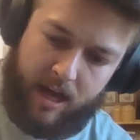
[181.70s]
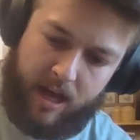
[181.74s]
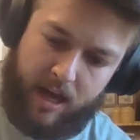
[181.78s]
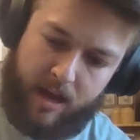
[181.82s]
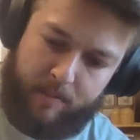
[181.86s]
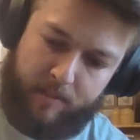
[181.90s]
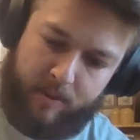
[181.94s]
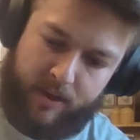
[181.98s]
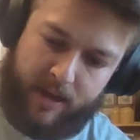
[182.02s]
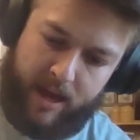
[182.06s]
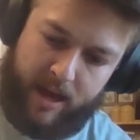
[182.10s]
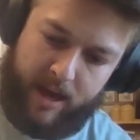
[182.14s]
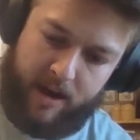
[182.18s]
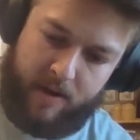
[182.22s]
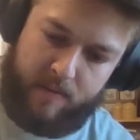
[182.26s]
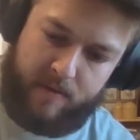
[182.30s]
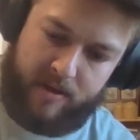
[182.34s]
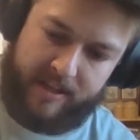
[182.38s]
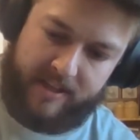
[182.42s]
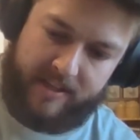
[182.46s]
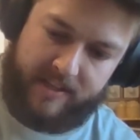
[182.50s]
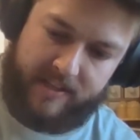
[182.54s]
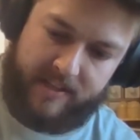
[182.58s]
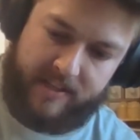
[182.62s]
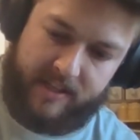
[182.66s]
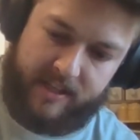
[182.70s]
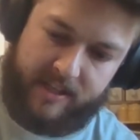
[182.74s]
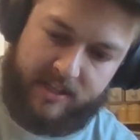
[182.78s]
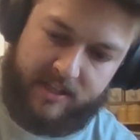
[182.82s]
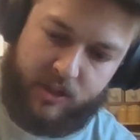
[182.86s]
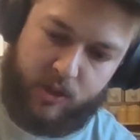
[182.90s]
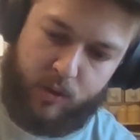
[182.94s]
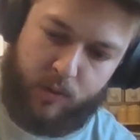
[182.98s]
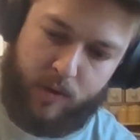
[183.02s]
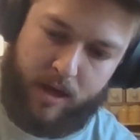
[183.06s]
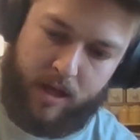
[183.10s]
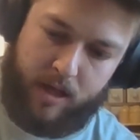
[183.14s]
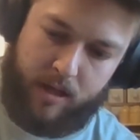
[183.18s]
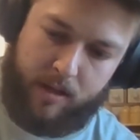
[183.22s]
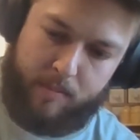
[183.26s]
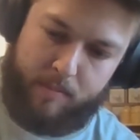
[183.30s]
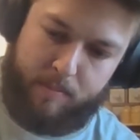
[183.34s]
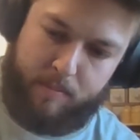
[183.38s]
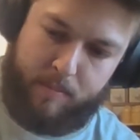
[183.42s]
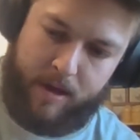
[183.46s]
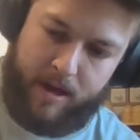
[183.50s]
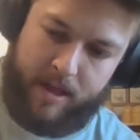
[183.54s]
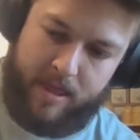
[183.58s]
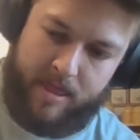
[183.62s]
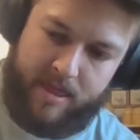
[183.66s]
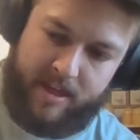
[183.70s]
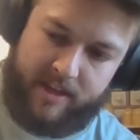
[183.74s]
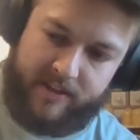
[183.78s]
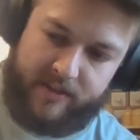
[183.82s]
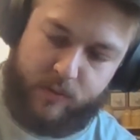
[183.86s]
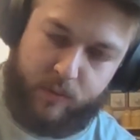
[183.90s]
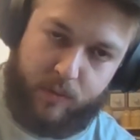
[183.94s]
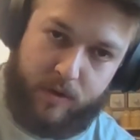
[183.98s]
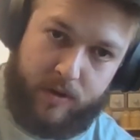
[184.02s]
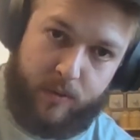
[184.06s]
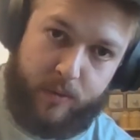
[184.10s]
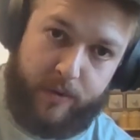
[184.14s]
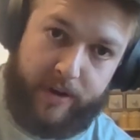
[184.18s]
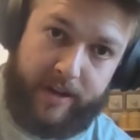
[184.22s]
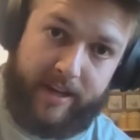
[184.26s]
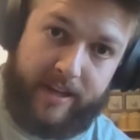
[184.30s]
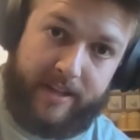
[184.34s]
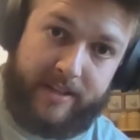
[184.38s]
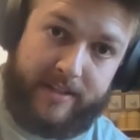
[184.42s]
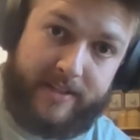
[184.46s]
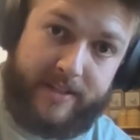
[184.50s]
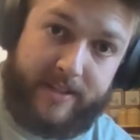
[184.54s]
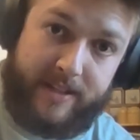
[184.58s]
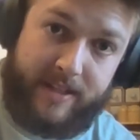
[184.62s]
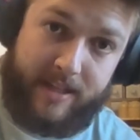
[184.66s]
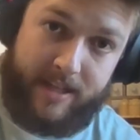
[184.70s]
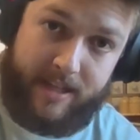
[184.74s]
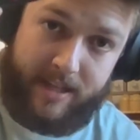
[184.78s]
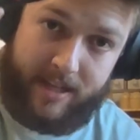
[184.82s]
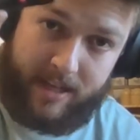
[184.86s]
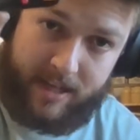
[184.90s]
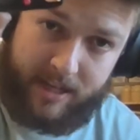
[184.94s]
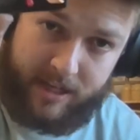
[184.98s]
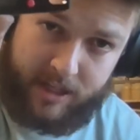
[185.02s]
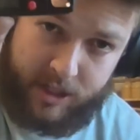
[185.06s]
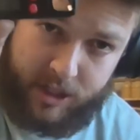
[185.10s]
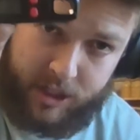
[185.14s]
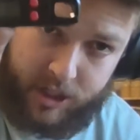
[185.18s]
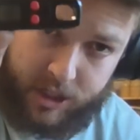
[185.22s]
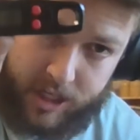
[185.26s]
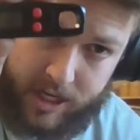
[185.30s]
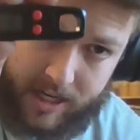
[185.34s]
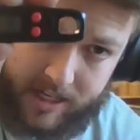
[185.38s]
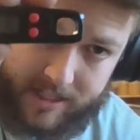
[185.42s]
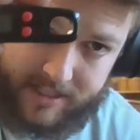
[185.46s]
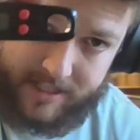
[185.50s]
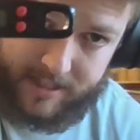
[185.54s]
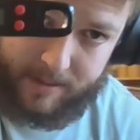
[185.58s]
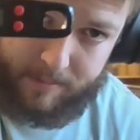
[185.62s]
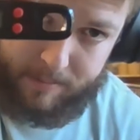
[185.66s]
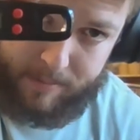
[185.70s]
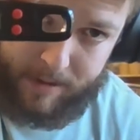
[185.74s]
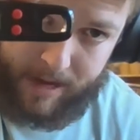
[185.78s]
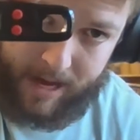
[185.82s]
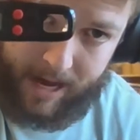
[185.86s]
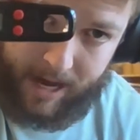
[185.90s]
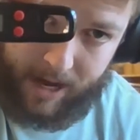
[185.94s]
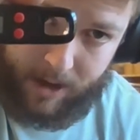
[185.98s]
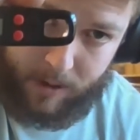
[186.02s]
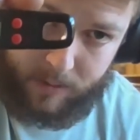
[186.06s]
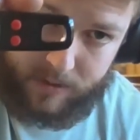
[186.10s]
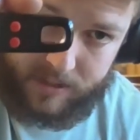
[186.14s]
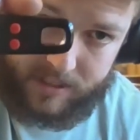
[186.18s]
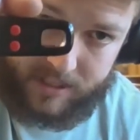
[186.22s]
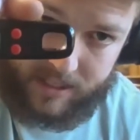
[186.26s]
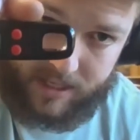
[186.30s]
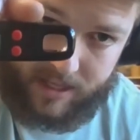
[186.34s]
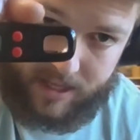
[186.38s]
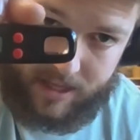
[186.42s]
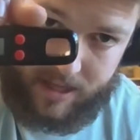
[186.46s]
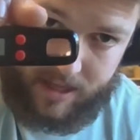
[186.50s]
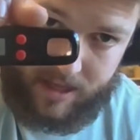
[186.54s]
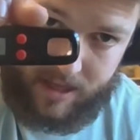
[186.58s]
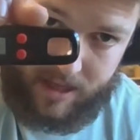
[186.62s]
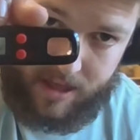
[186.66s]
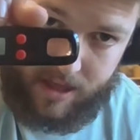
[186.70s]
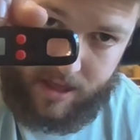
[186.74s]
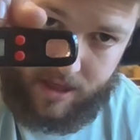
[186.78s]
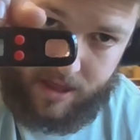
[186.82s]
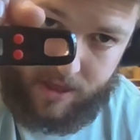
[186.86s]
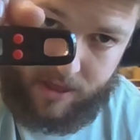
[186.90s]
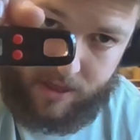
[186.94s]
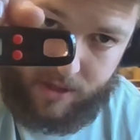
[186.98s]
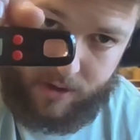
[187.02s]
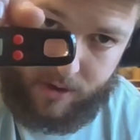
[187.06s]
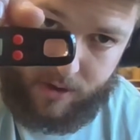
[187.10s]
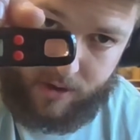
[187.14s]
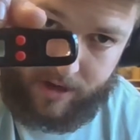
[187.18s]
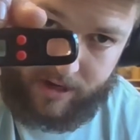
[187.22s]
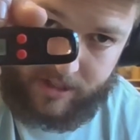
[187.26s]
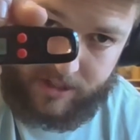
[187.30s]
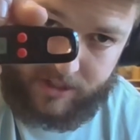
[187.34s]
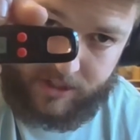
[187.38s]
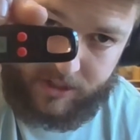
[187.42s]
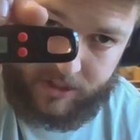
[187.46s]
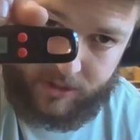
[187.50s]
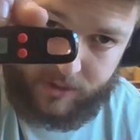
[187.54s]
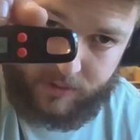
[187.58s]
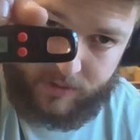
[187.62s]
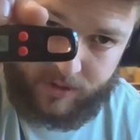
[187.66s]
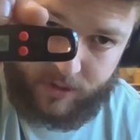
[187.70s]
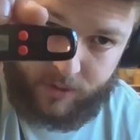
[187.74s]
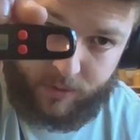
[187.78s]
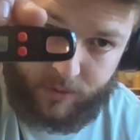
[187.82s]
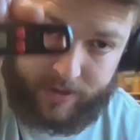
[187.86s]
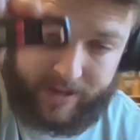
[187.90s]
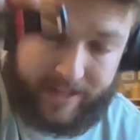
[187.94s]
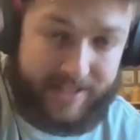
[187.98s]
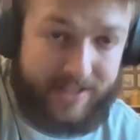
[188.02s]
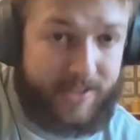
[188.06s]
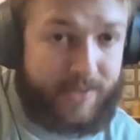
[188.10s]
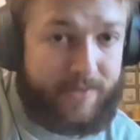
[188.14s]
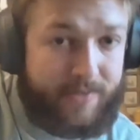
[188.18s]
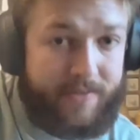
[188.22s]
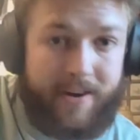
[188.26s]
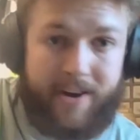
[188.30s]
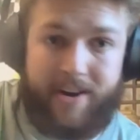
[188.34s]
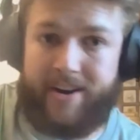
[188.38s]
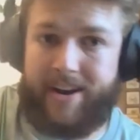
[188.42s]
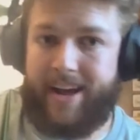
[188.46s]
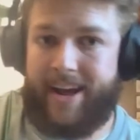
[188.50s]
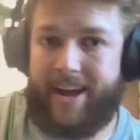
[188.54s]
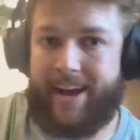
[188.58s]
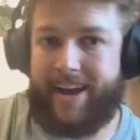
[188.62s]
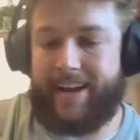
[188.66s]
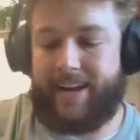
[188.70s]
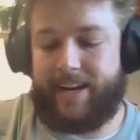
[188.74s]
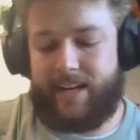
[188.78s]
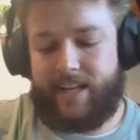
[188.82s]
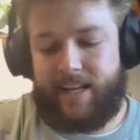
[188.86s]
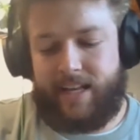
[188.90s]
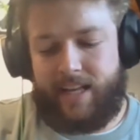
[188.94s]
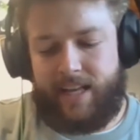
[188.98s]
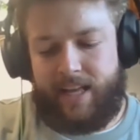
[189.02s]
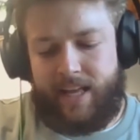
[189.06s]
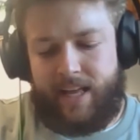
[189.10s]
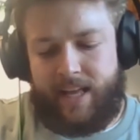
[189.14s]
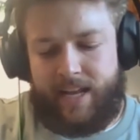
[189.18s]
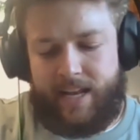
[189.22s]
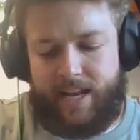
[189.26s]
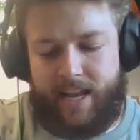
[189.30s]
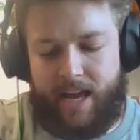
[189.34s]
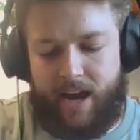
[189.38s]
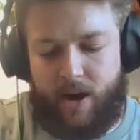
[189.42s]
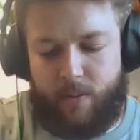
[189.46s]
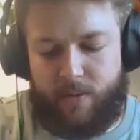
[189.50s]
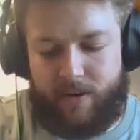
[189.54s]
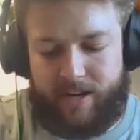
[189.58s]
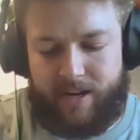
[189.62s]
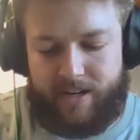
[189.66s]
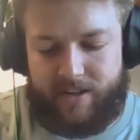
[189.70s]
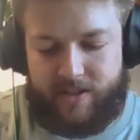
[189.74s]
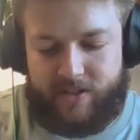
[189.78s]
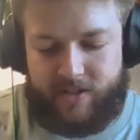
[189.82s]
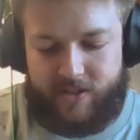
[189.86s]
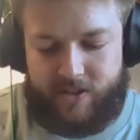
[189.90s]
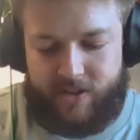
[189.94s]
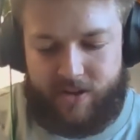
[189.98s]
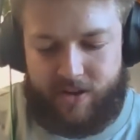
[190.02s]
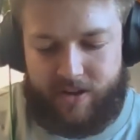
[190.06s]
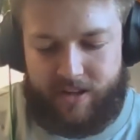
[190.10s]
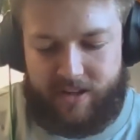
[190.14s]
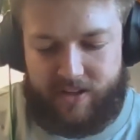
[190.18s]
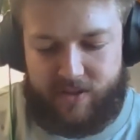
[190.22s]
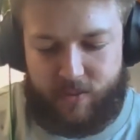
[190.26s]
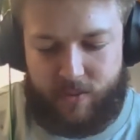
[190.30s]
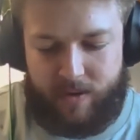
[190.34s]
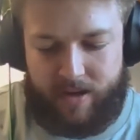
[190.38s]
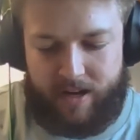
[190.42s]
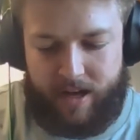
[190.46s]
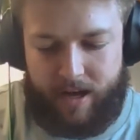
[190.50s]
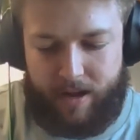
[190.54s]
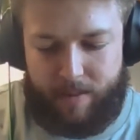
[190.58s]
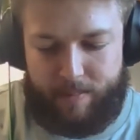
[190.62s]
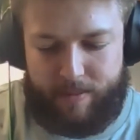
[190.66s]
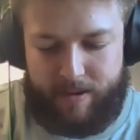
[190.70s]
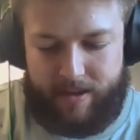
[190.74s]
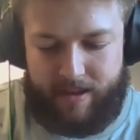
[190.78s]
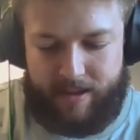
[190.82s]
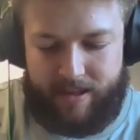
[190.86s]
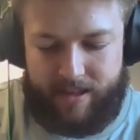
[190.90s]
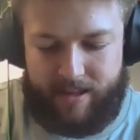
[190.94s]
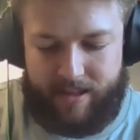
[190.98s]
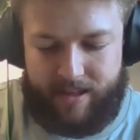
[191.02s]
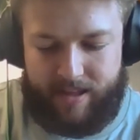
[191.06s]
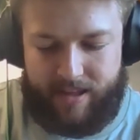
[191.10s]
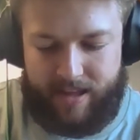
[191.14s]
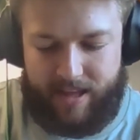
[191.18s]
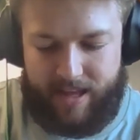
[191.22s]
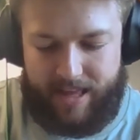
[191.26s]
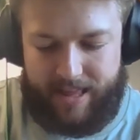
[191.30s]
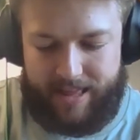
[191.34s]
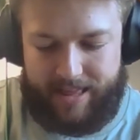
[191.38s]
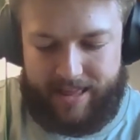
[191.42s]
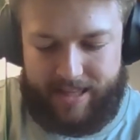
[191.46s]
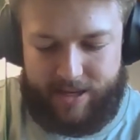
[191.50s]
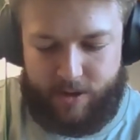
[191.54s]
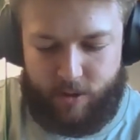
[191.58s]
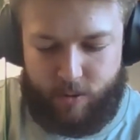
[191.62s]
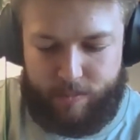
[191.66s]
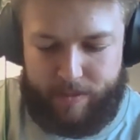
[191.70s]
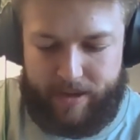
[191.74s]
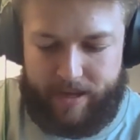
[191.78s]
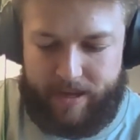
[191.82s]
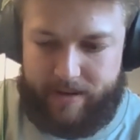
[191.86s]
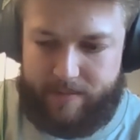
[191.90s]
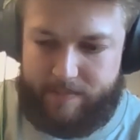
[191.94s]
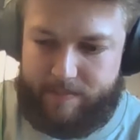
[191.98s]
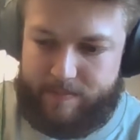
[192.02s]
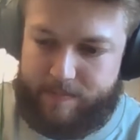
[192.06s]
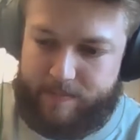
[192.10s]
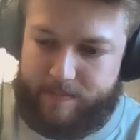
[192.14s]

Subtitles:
you can't really see too well, but this one reads just about 32 degrees Fahrenheit. Now we're going to stir this one up a little bit,